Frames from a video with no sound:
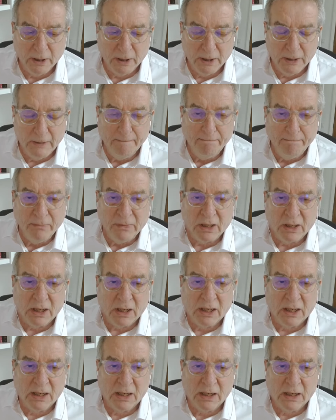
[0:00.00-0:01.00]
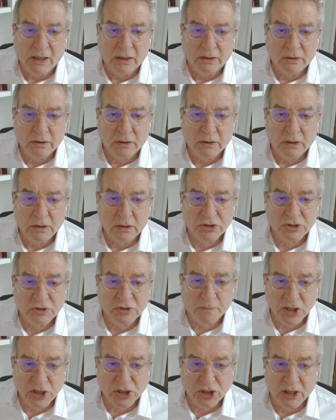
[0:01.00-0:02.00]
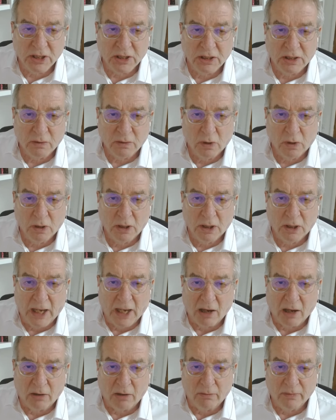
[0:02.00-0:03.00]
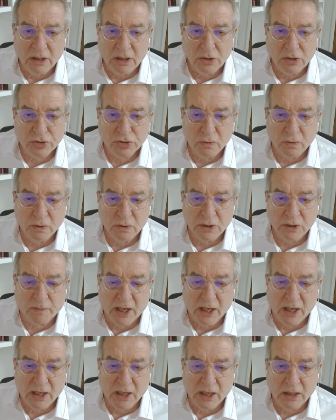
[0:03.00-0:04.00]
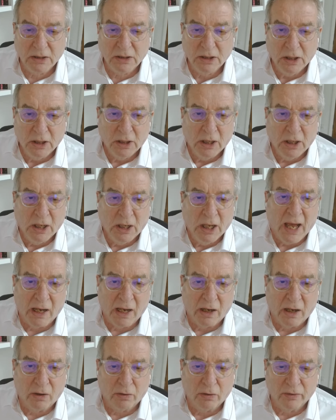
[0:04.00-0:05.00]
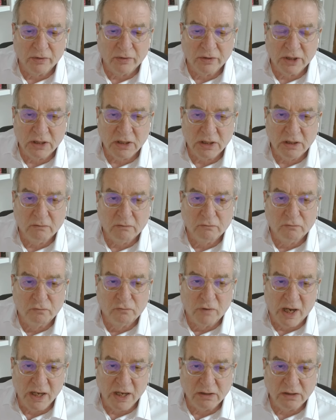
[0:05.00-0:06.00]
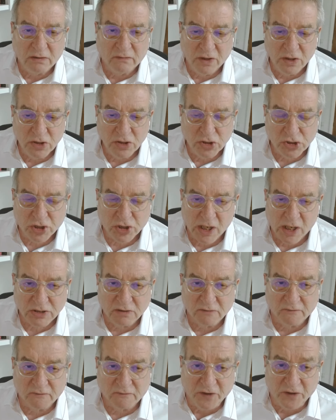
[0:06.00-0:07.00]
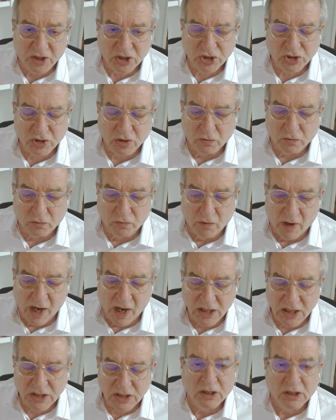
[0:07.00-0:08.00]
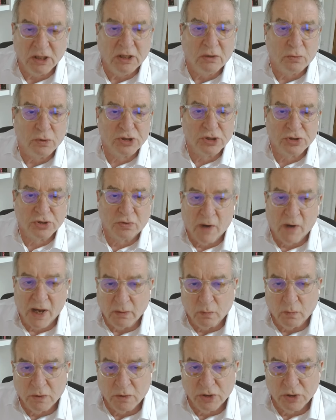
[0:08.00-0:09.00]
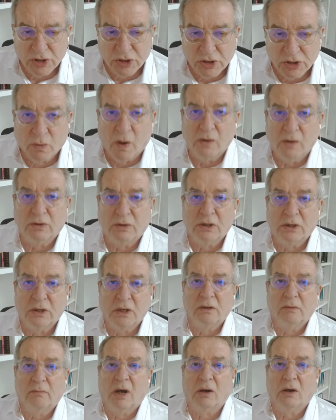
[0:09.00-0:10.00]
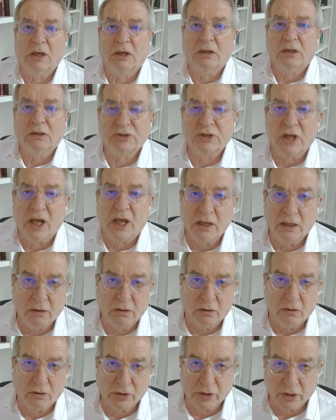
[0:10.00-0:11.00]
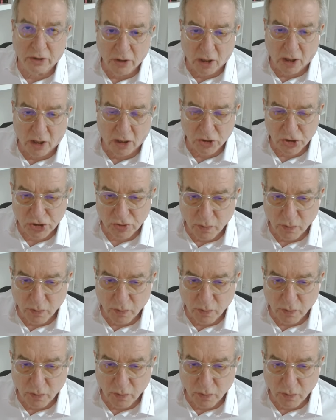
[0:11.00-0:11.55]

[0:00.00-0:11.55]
and especially will allow me to explain how the rate of interest, the fixed rate, which is the rate which is quoted in the market, say on a dollar swap,